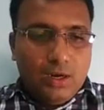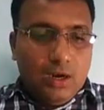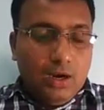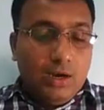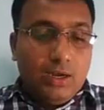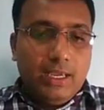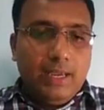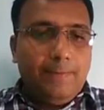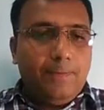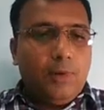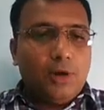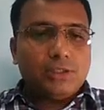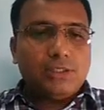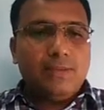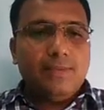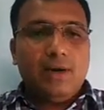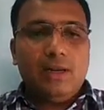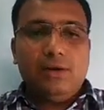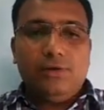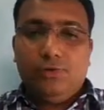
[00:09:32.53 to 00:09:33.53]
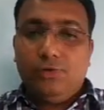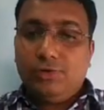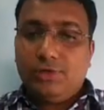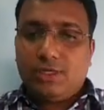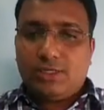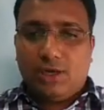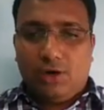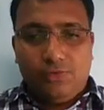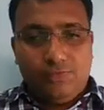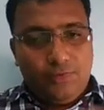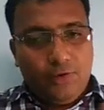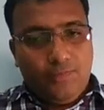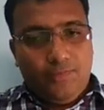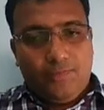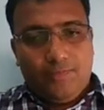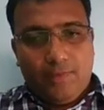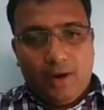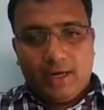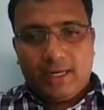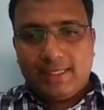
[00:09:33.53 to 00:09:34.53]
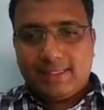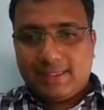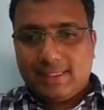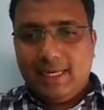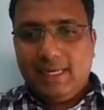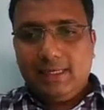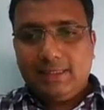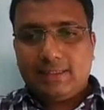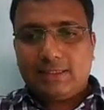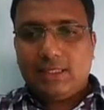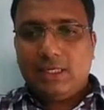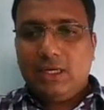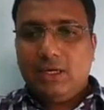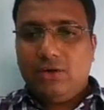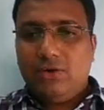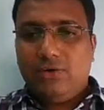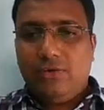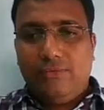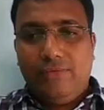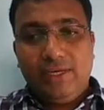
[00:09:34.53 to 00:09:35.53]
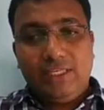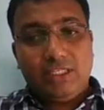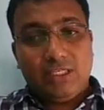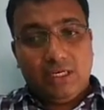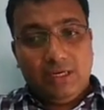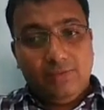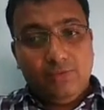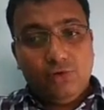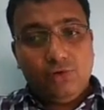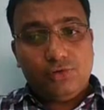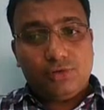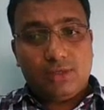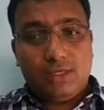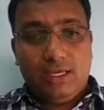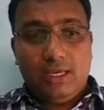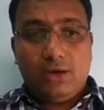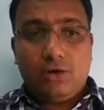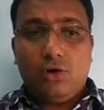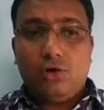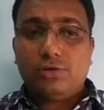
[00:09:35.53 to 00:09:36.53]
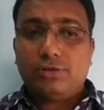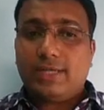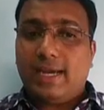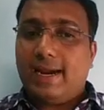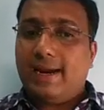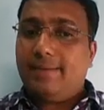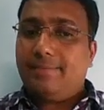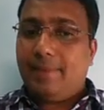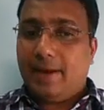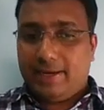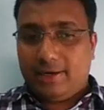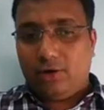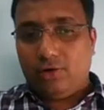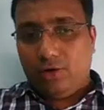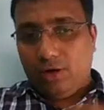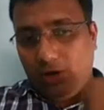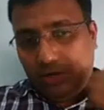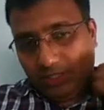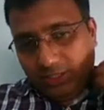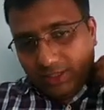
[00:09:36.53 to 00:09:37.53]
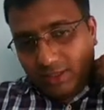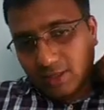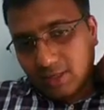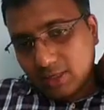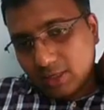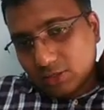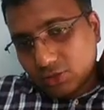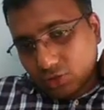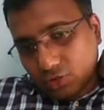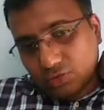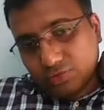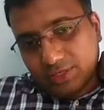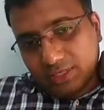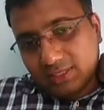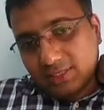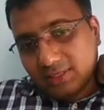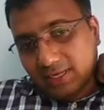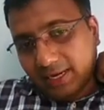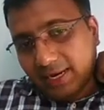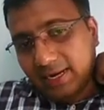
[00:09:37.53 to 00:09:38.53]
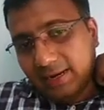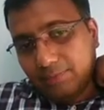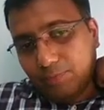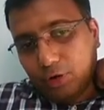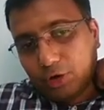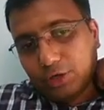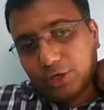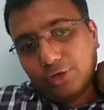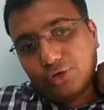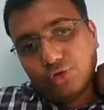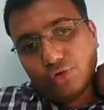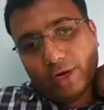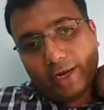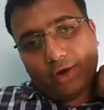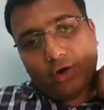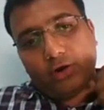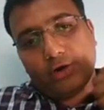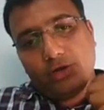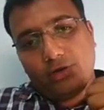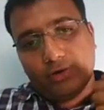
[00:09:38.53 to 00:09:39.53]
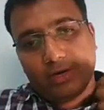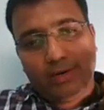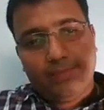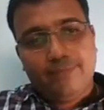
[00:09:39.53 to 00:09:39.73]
If possible, use a soundproof acoustics which removes echoes and background noise. So this is again important to record your